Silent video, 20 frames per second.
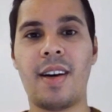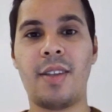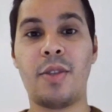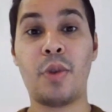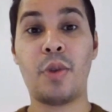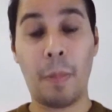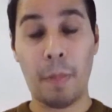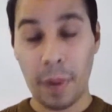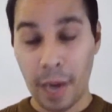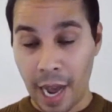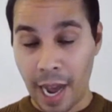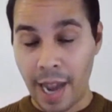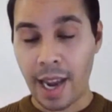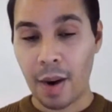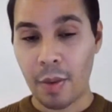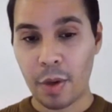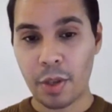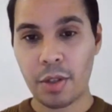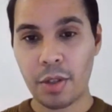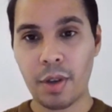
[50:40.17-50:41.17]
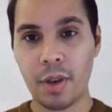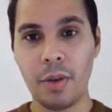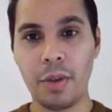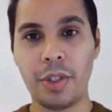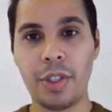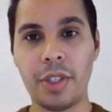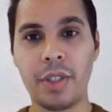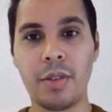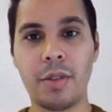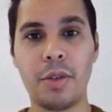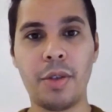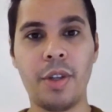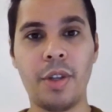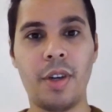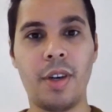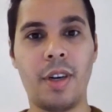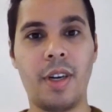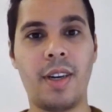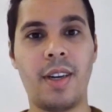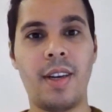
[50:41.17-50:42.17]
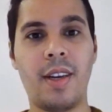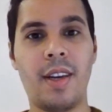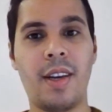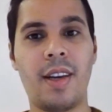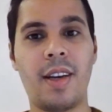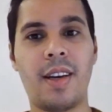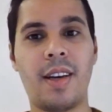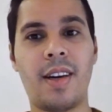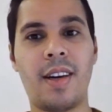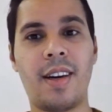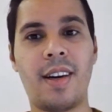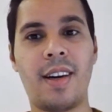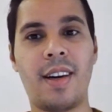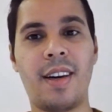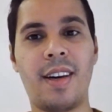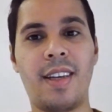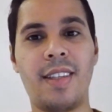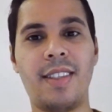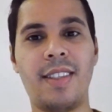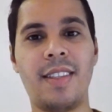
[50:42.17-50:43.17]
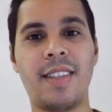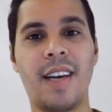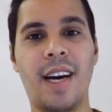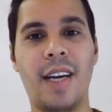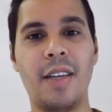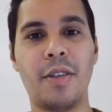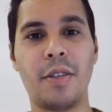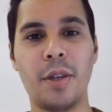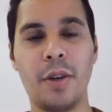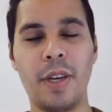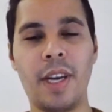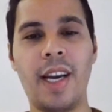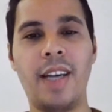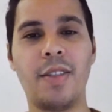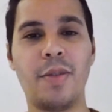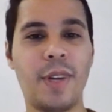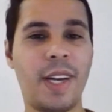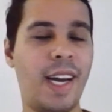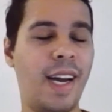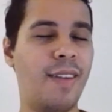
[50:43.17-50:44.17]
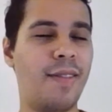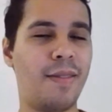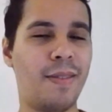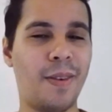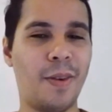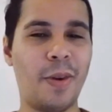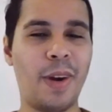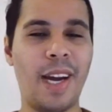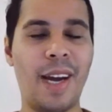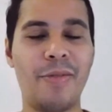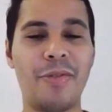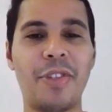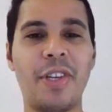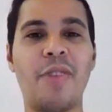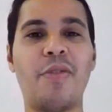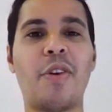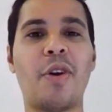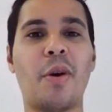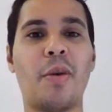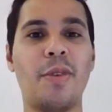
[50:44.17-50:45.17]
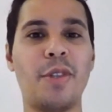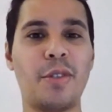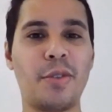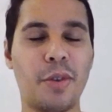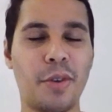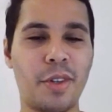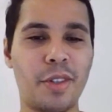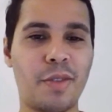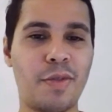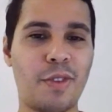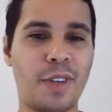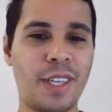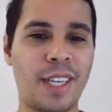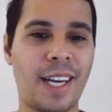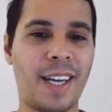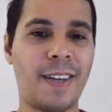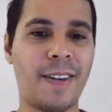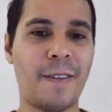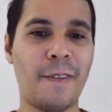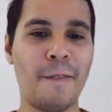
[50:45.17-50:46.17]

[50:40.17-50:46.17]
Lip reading: apply our solution to your design. So yes, we have several resources for that.